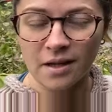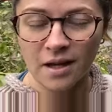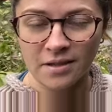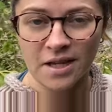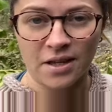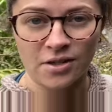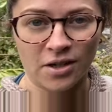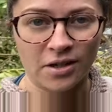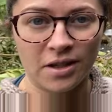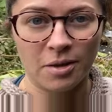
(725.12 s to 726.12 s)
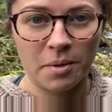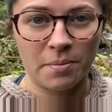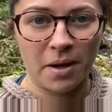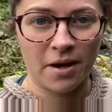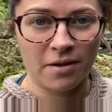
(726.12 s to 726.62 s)
I'll take you down a little
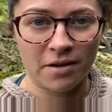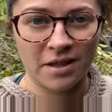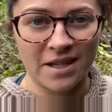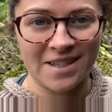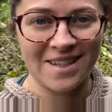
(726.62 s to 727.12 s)
bit better than this.